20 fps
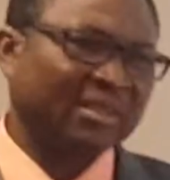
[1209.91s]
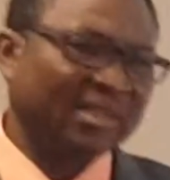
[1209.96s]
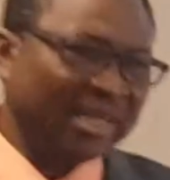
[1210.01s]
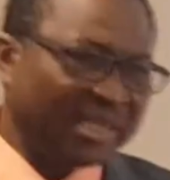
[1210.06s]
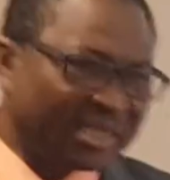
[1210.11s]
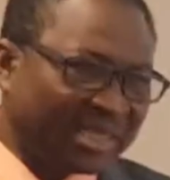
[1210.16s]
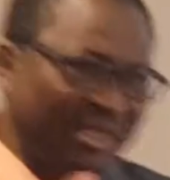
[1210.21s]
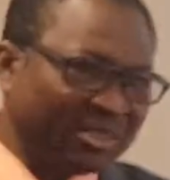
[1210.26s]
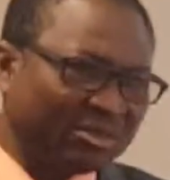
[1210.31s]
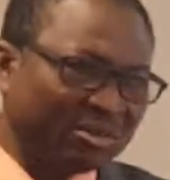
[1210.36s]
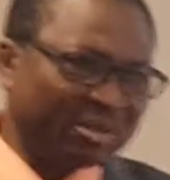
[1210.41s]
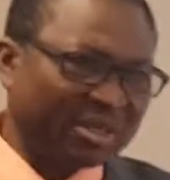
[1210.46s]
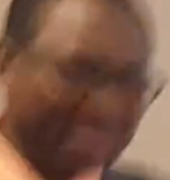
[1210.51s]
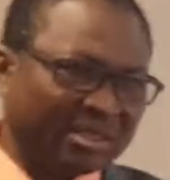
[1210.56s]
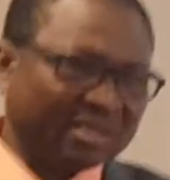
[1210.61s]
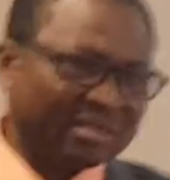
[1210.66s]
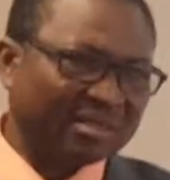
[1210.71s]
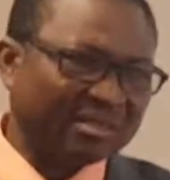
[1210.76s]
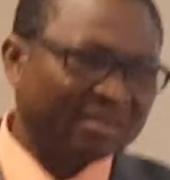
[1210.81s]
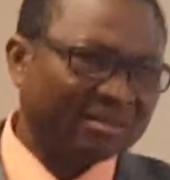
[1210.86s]
Listen to
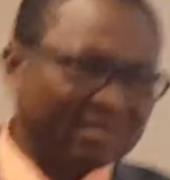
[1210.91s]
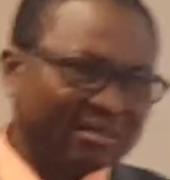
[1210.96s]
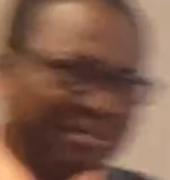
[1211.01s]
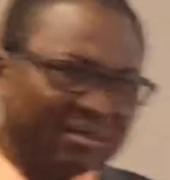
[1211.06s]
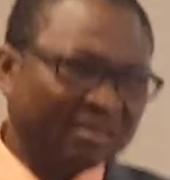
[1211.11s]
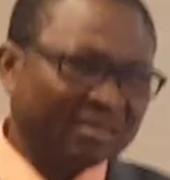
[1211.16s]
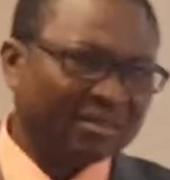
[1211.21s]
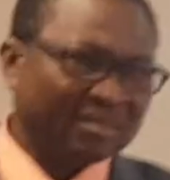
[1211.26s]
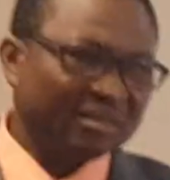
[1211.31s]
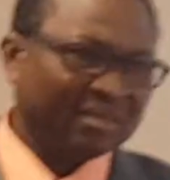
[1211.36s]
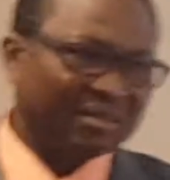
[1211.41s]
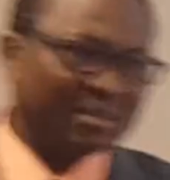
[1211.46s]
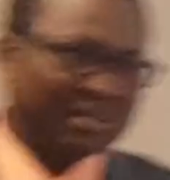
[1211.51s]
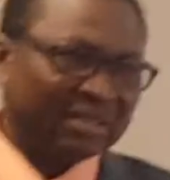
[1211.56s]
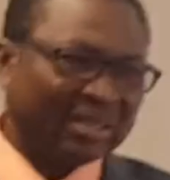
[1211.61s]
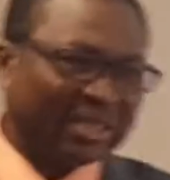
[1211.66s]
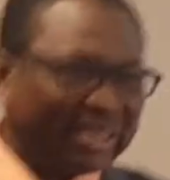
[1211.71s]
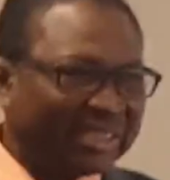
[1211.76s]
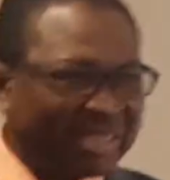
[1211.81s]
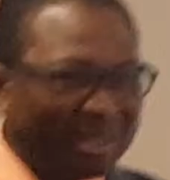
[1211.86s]
this.
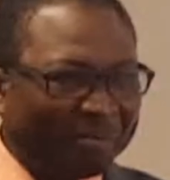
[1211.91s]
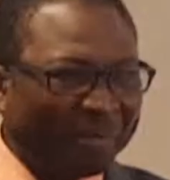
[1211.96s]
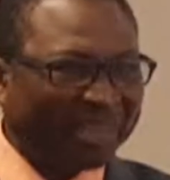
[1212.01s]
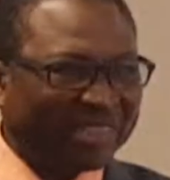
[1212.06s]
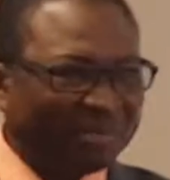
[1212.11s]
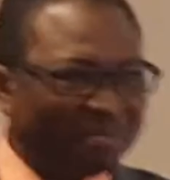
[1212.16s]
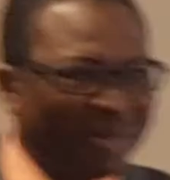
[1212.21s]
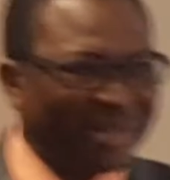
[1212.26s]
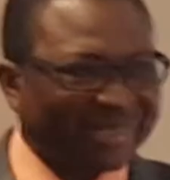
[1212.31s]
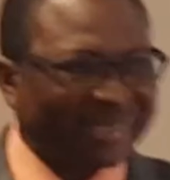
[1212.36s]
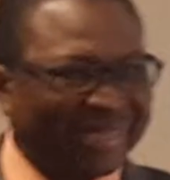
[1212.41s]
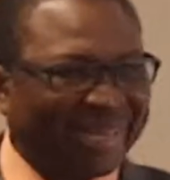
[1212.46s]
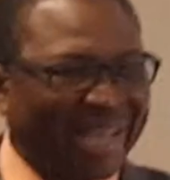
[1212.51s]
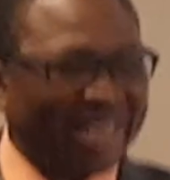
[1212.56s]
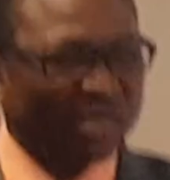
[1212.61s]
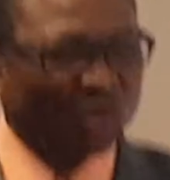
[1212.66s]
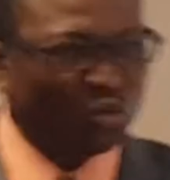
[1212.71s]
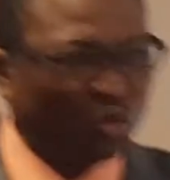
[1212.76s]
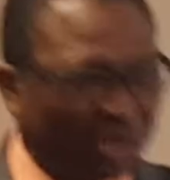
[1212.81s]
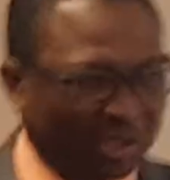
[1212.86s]
It's a mathematical
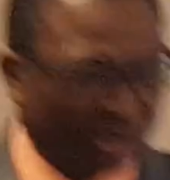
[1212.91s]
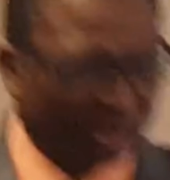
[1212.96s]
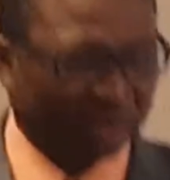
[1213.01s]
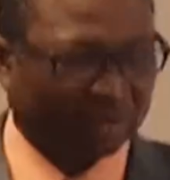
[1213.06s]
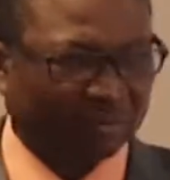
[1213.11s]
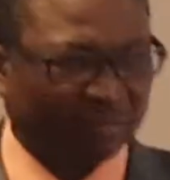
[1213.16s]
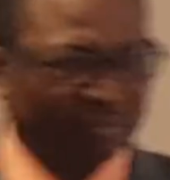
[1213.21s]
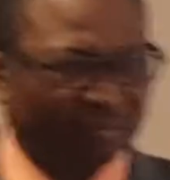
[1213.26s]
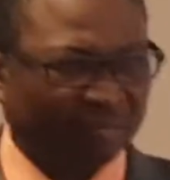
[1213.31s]
equation.